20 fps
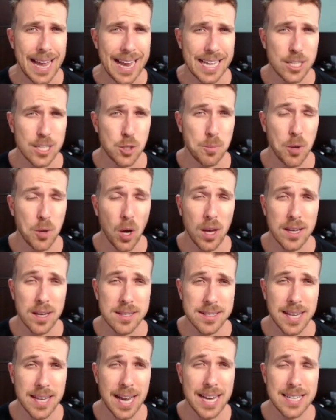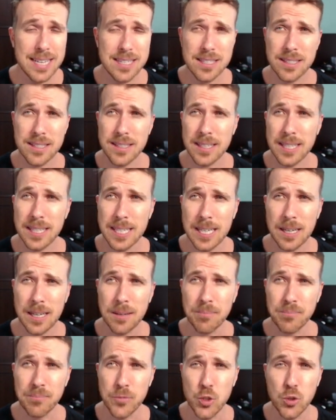to be honest, guys,
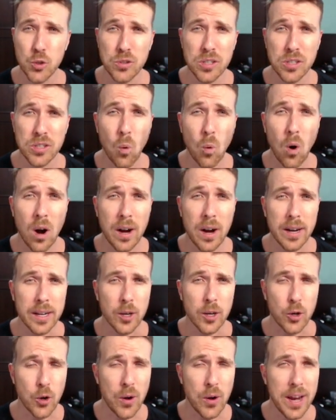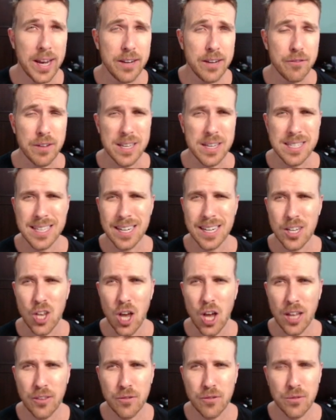due to the war in Ukraine, things are
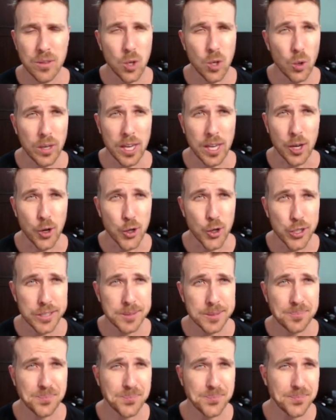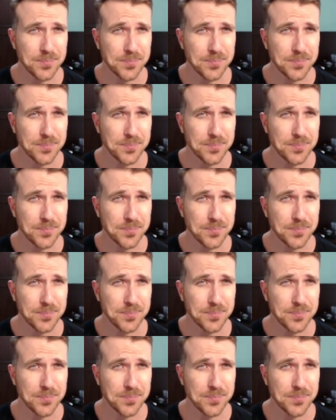not looking good.